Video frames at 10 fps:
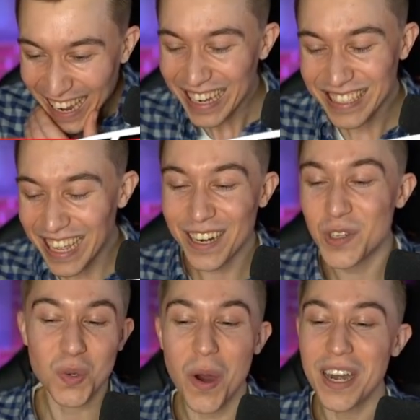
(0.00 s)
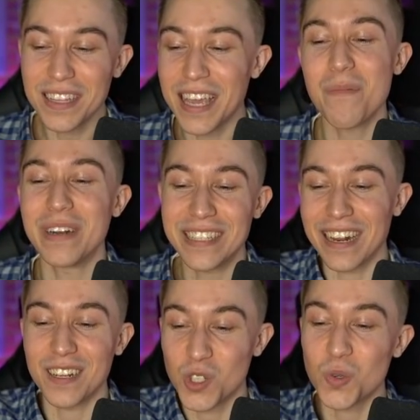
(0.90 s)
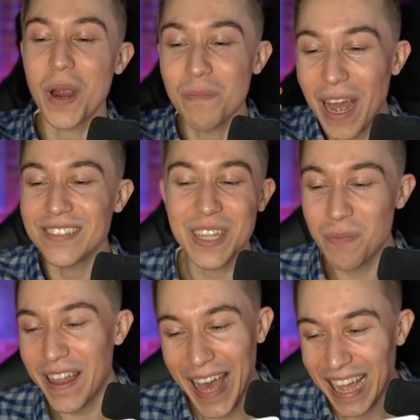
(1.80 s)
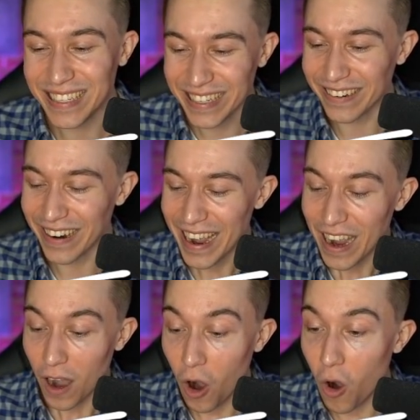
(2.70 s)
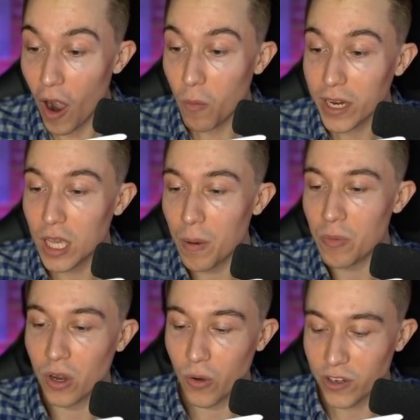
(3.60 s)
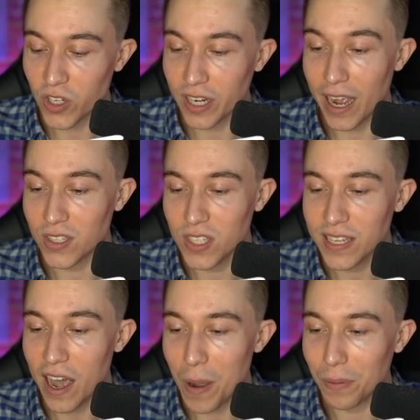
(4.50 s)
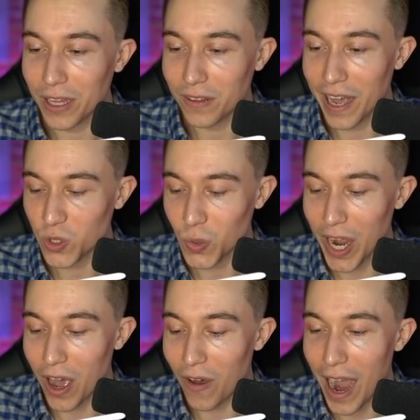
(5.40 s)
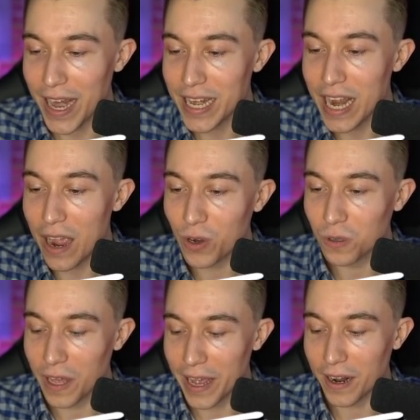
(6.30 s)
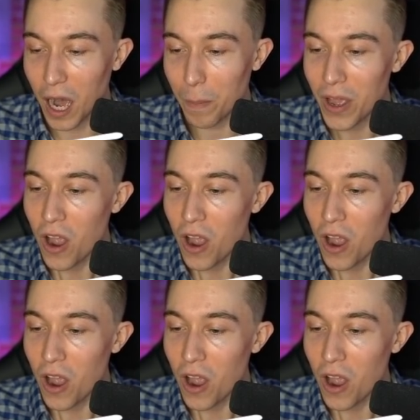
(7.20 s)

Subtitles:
He's getting destroyed in the game, and he's getting destroyed mentally by that too. Oh, I want to keep up the aggression, guys. This is how I play Clash Royale. I never let up.